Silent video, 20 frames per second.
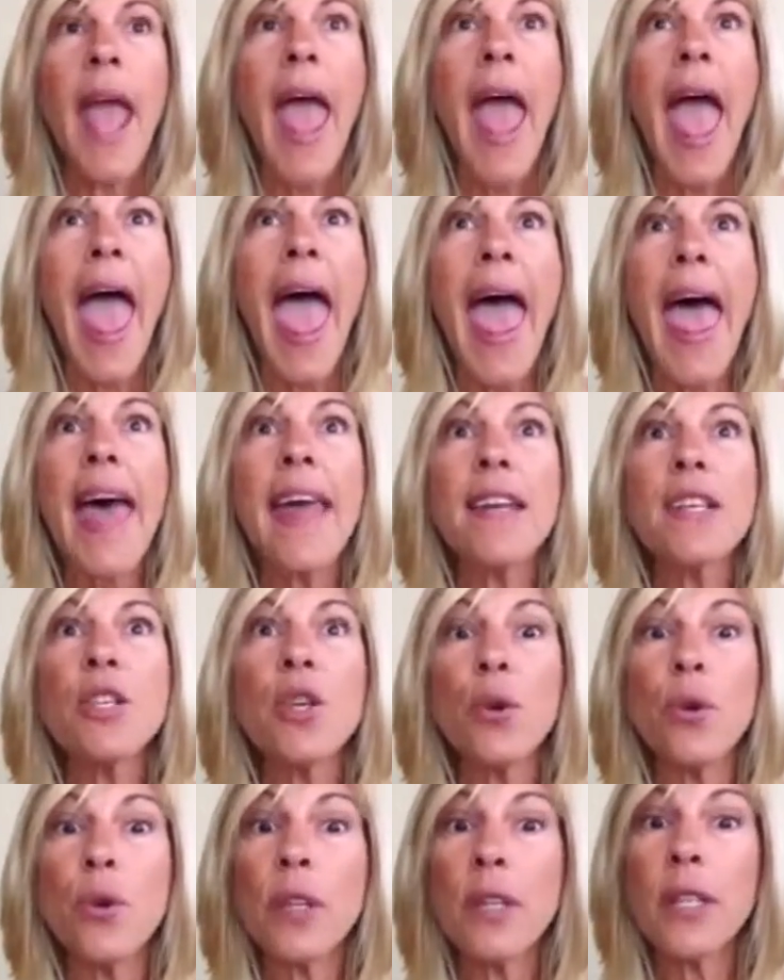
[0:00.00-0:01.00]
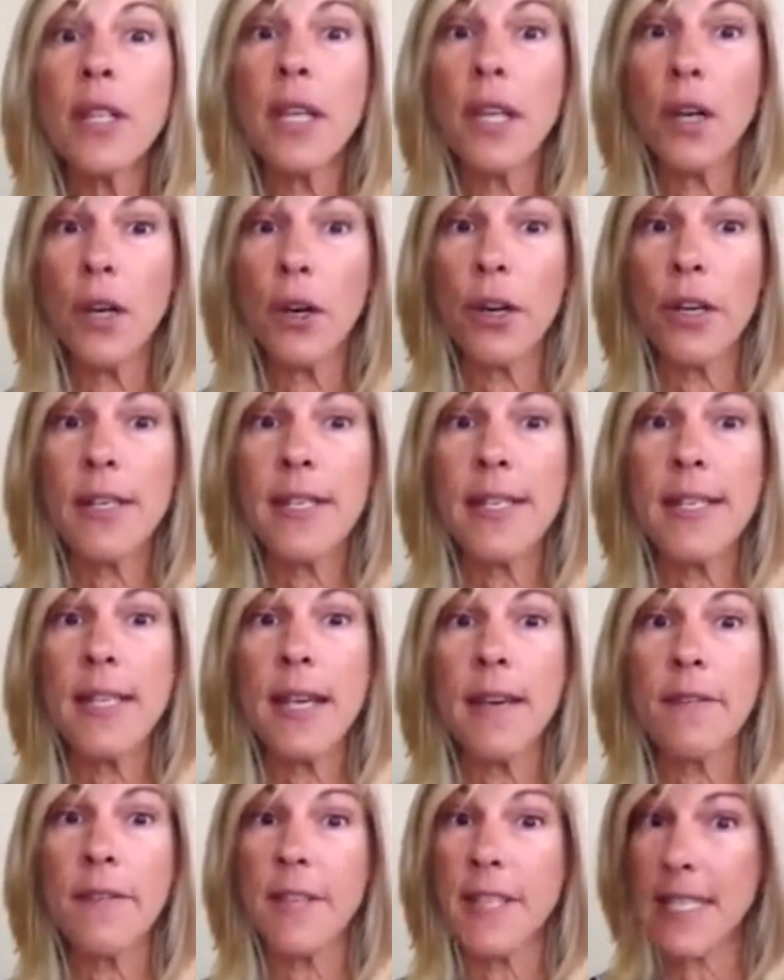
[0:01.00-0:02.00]
And Google Alerts,
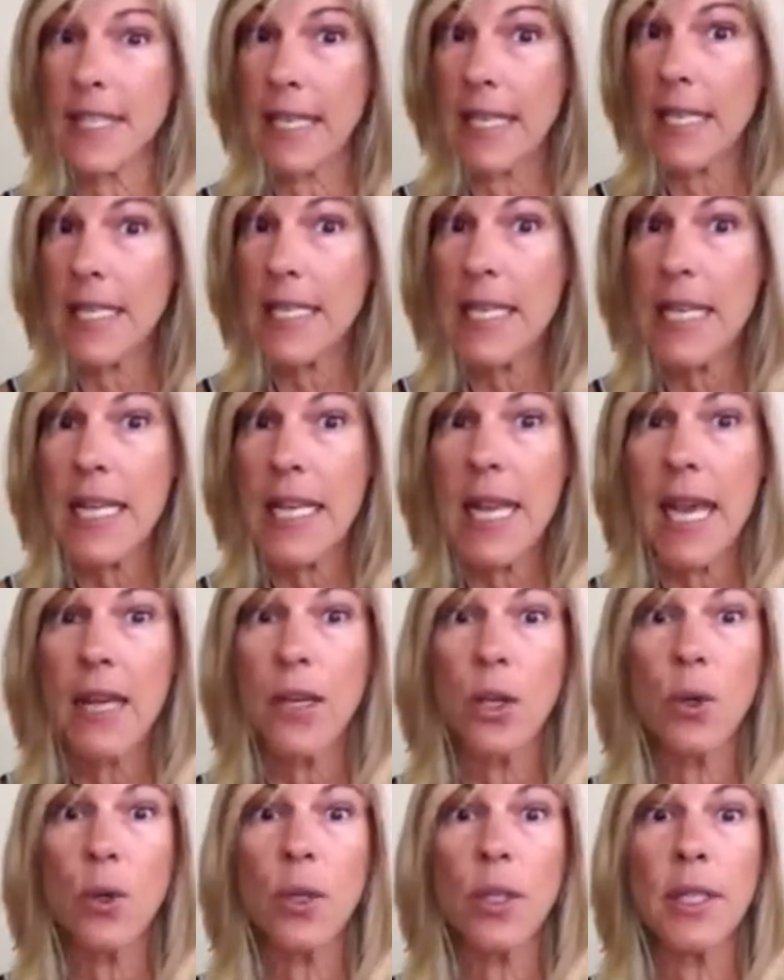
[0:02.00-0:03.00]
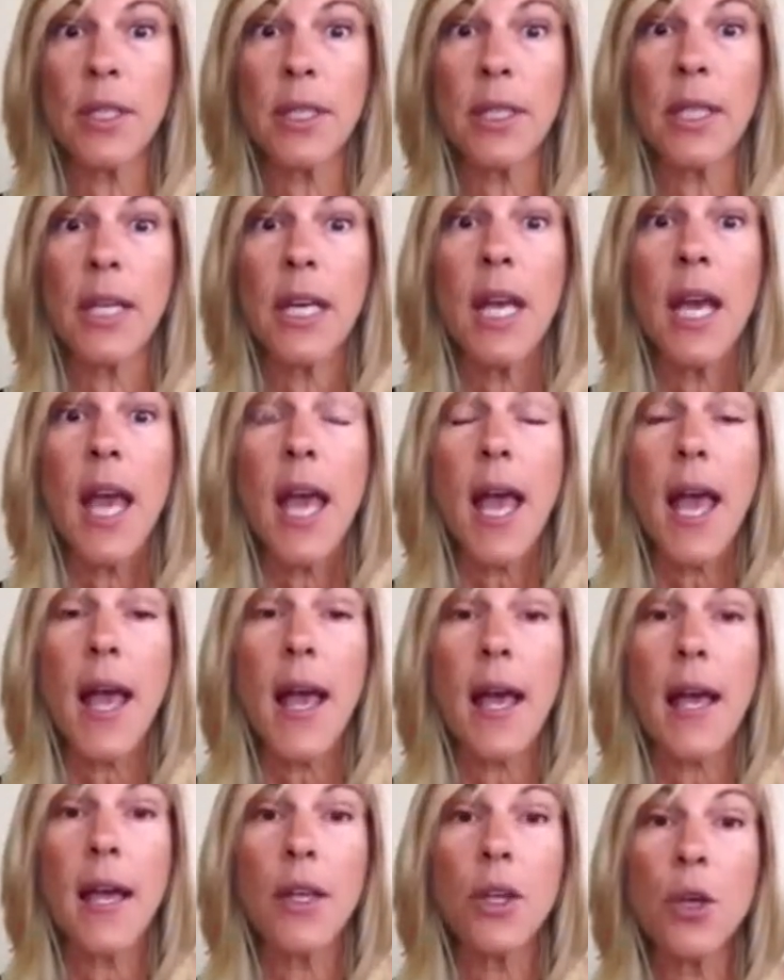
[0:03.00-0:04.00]
a facility that Google
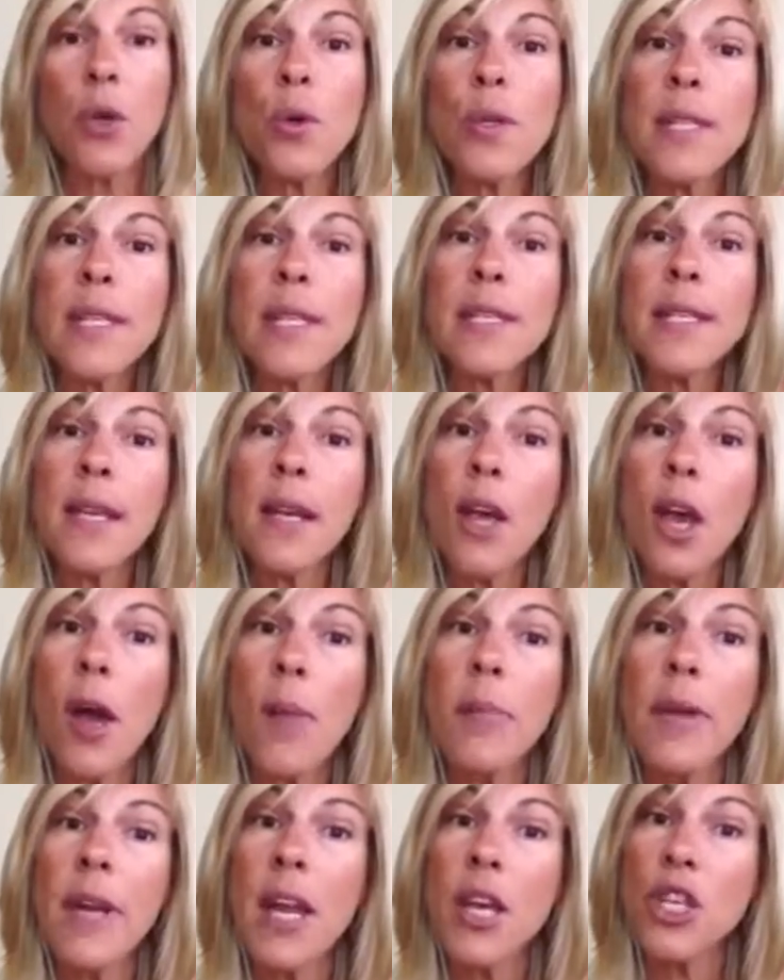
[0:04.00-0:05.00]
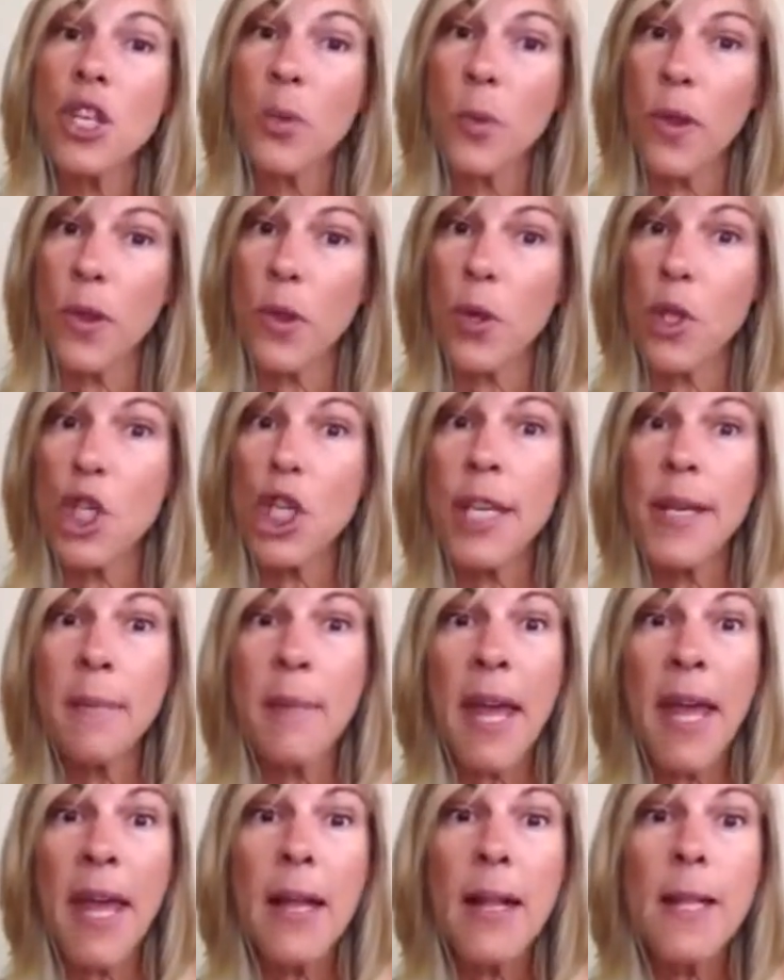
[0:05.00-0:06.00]
uses in combination with your
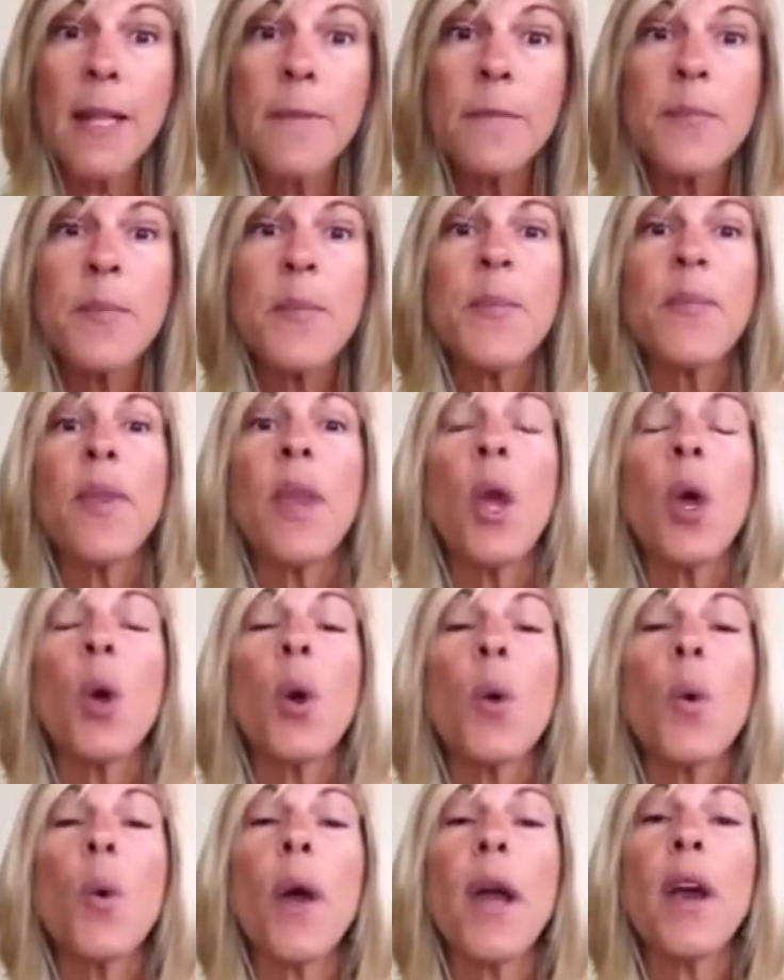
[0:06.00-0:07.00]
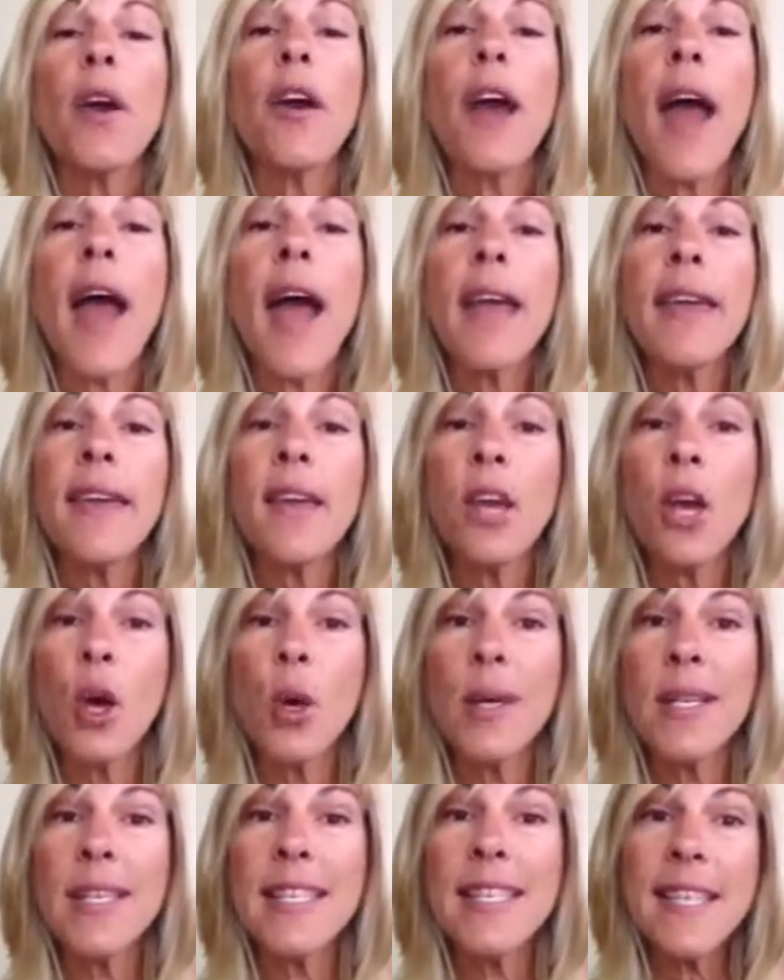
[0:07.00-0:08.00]
Gmail, where I can go
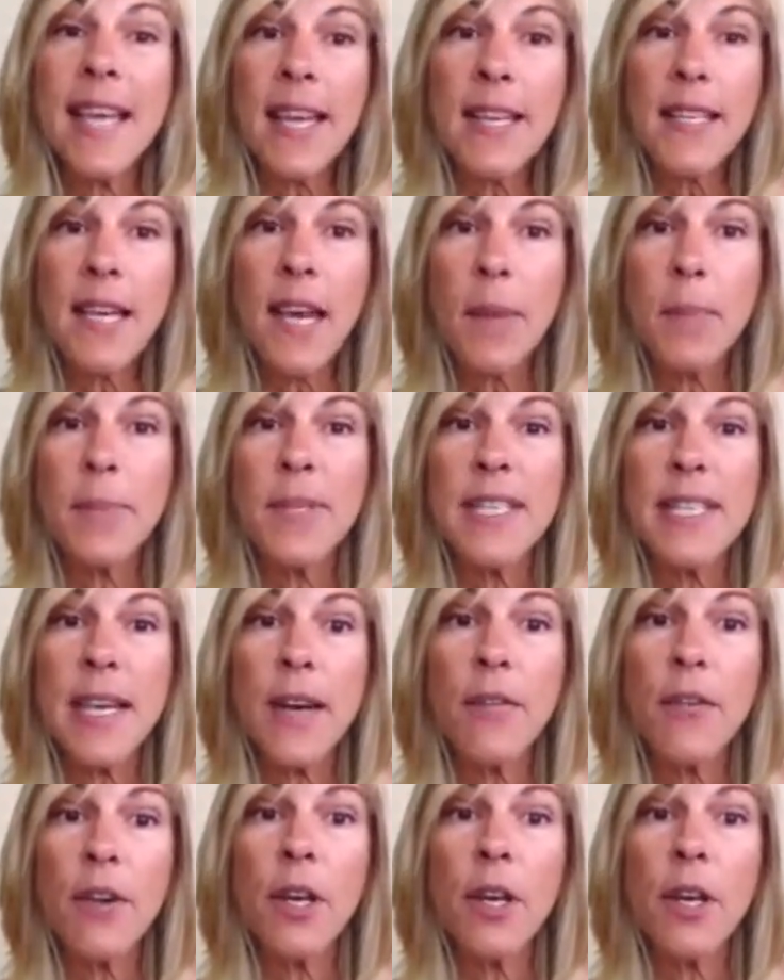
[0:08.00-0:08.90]
and set up several